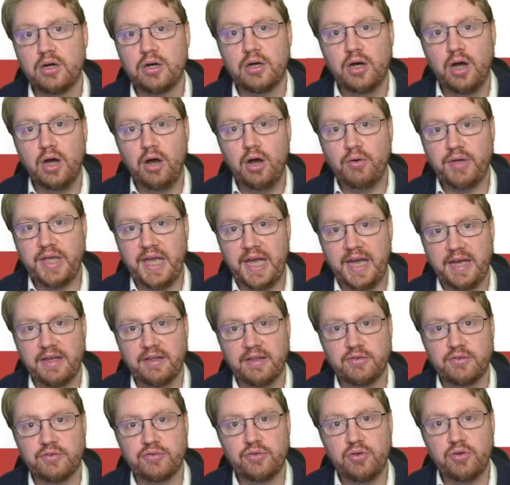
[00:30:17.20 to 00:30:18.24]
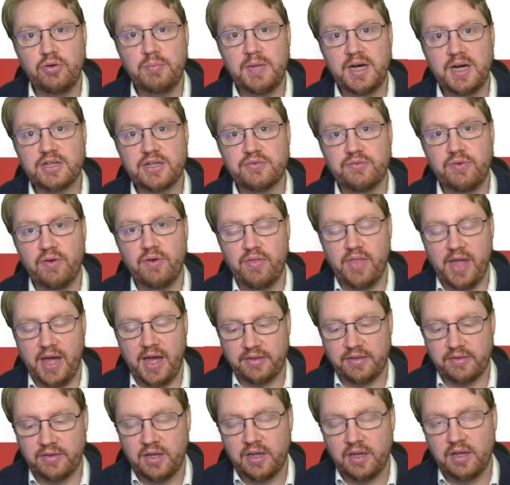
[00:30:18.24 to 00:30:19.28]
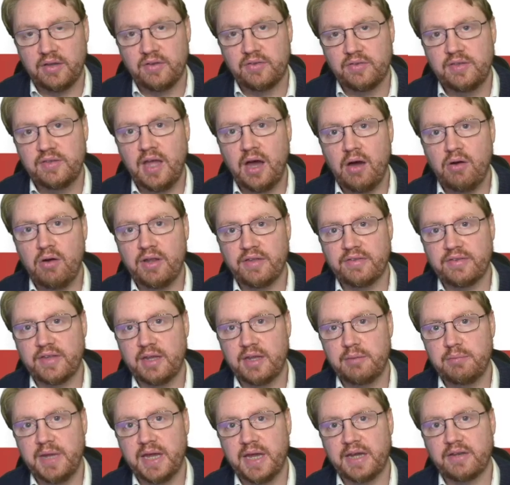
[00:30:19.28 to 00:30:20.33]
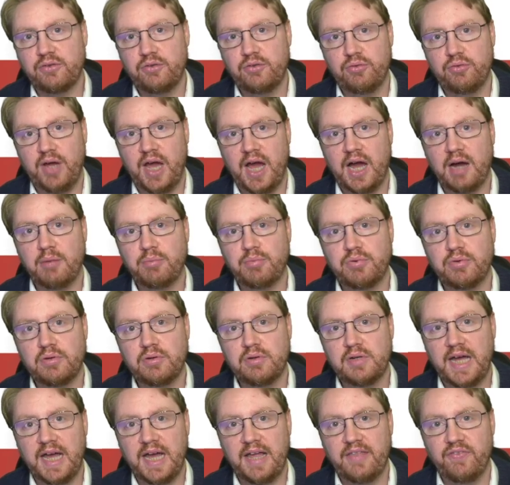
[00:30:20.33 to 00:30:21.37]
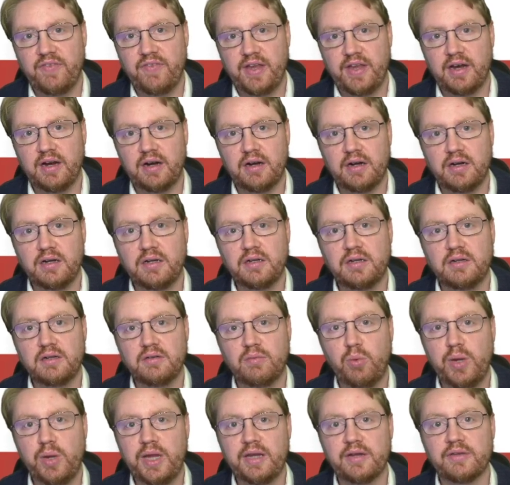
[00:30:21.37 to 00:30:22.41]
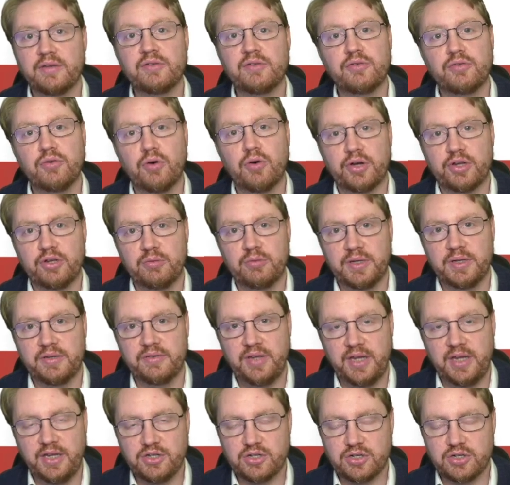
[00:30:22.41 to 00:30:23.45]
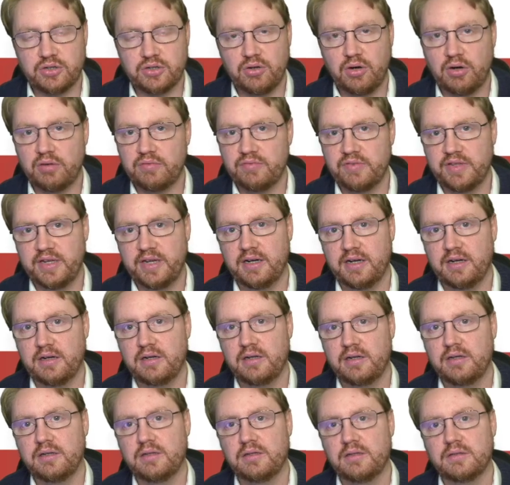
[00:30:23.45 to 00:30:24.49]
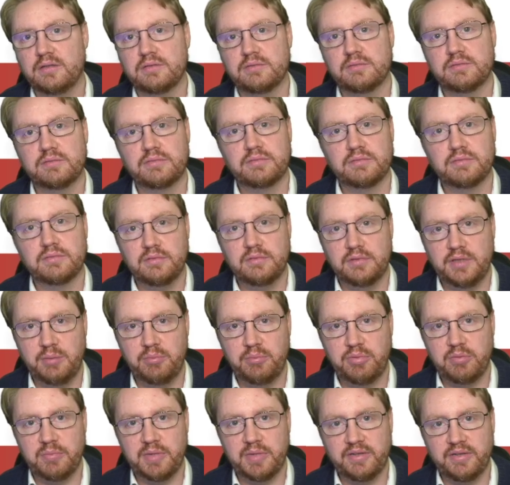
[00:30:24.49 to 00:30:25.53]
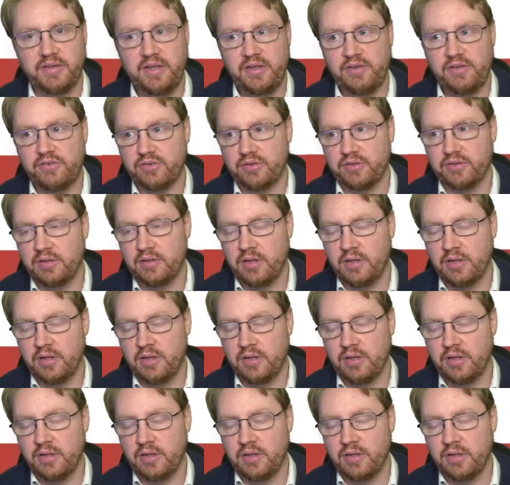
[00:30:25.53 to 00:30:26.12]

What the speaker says: Okay, so much for that. Now let's get back to Apple and their weird documentation of their implementation.